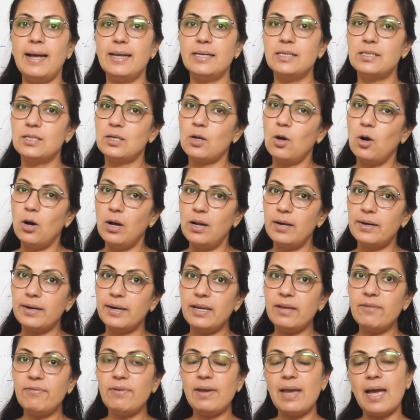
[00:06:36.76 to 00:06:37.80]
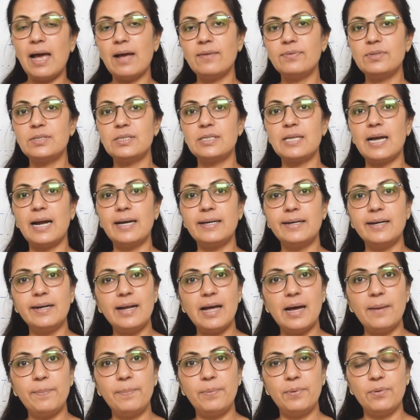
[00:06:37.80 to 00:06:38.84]
and already we have started
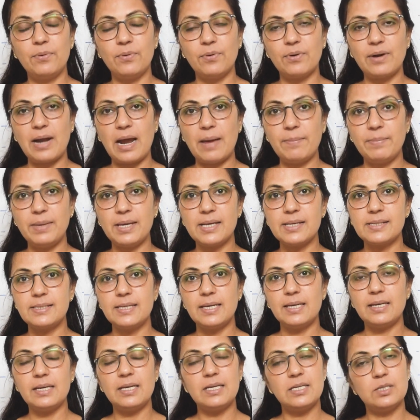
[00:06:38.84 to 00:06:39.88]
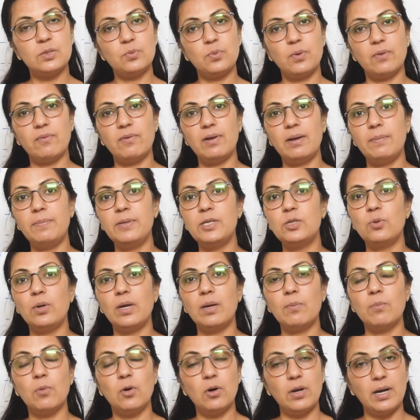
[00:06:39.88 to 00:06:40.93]
our programming series. We will be
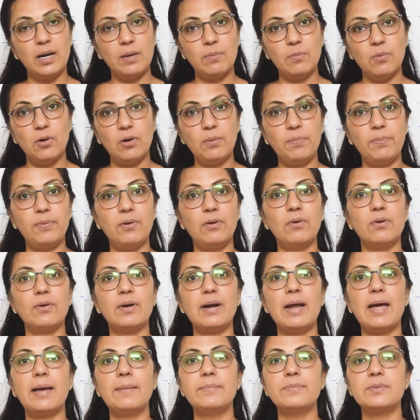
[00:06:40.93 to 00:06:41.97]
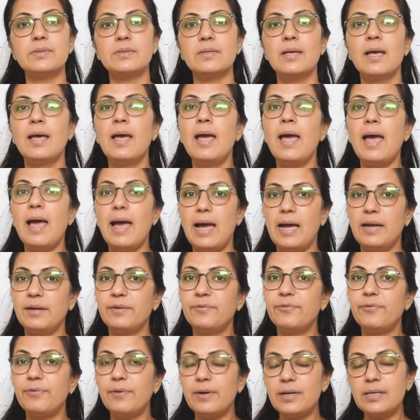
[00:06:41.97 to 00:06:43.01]
doing more and more programs,
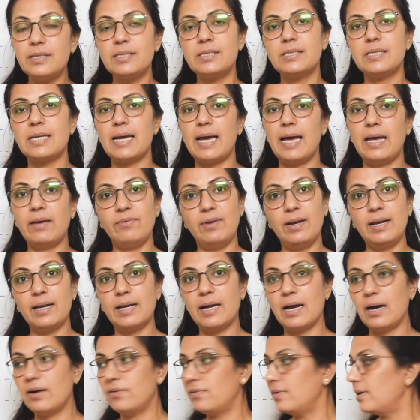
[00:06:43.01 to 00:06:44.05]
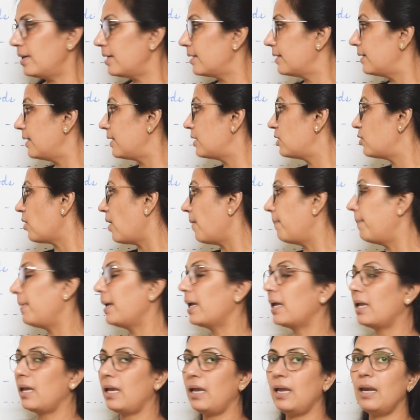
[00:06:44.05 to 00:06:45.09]
and first I will cover the
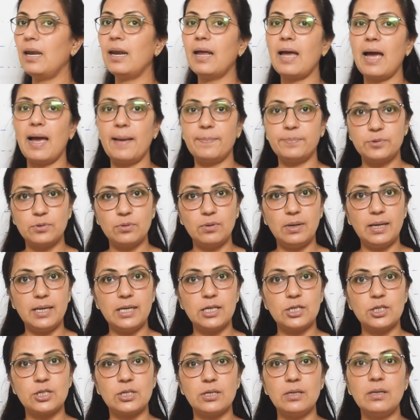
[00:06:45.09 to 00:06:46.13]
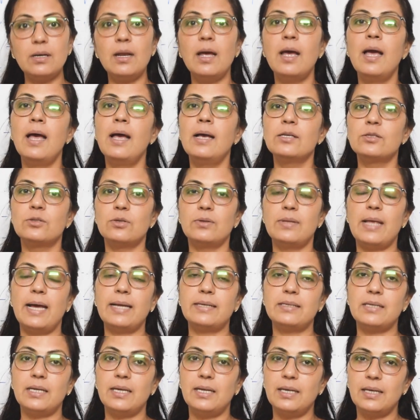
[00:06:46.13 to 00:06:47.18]
topic encapsulation, so
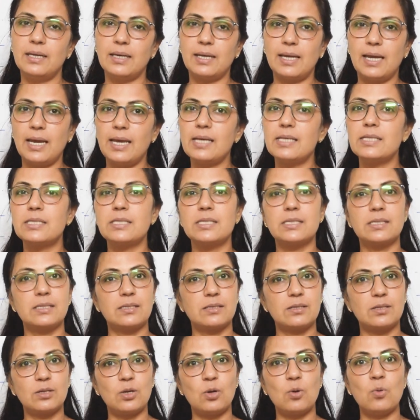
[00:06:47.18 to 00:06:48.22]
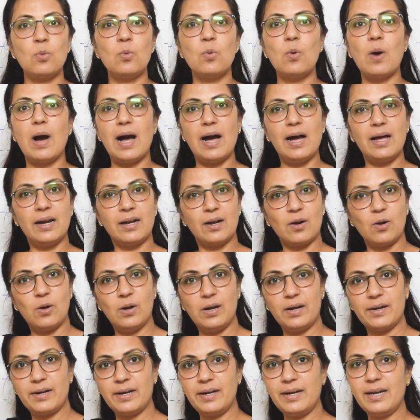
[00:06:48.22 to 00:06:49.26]
that in case you are
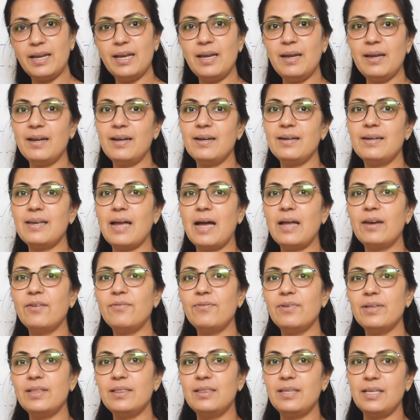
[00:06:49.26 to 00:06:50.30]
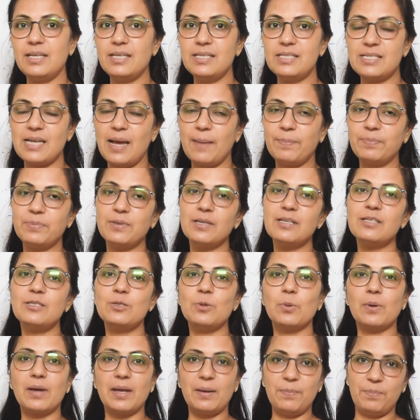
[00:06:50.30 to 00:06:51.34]
already done with these chapters,
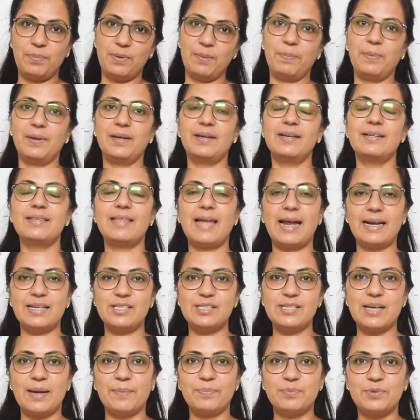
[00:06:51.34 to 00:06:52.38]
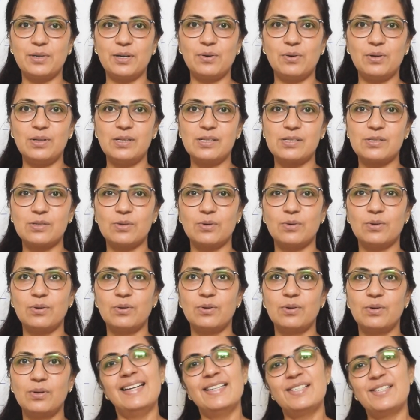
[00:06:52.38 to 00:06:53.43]
you can prepare that chapter also.
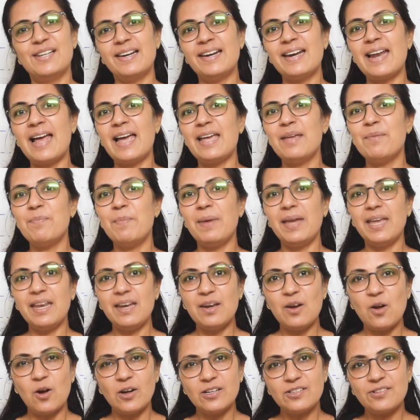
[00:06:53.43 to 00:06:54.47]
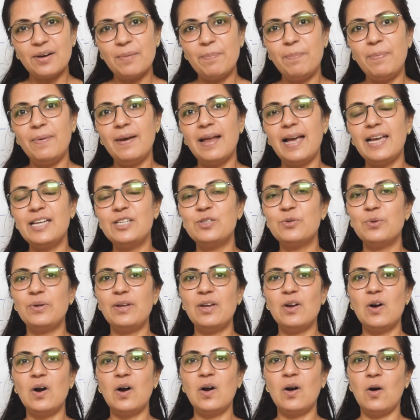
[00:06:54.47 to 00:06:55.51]
Children, I may not reply to
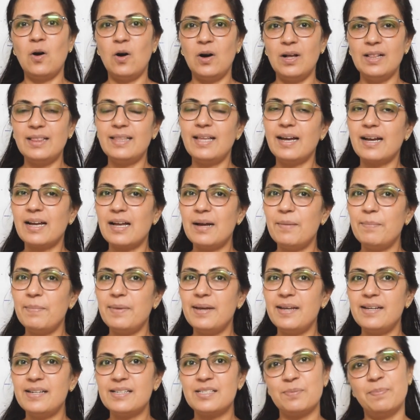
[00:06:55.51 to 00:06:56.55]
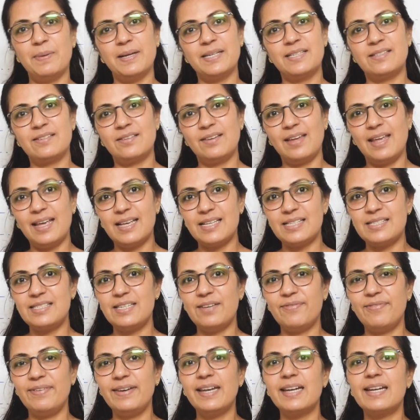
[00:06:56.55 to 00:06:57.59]
your all the comments, but yes,
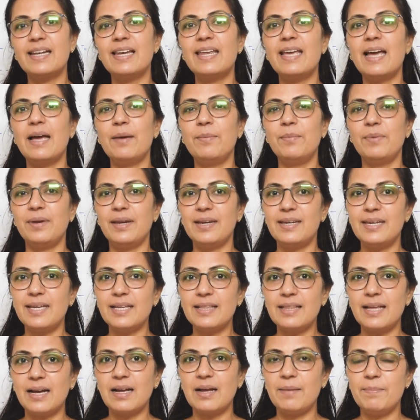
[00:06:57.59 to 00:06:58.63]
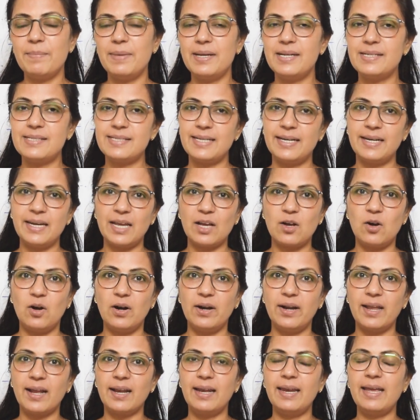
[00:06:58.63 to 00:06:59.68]
definitely I am reading the comments and
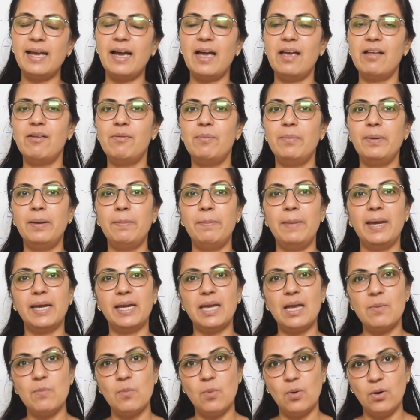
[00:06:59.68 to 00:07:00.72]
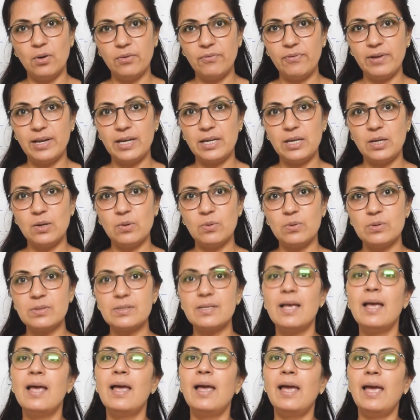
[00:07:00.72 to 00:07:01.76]
accordingly I will be making more
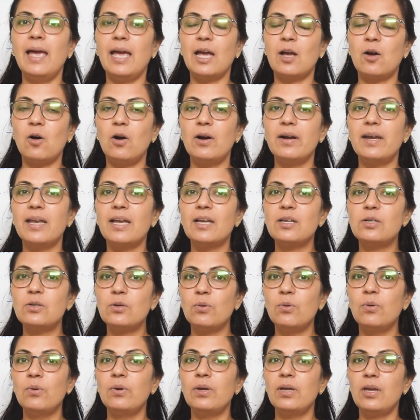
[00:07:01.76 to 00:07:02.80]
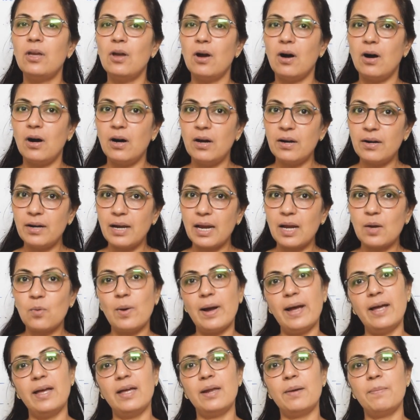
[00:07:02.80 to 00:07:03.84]
videos according to your
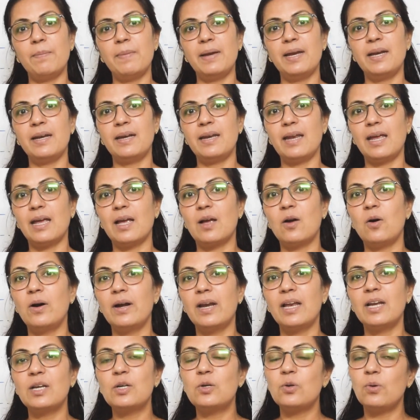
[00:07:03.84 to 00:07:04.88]
requirement, according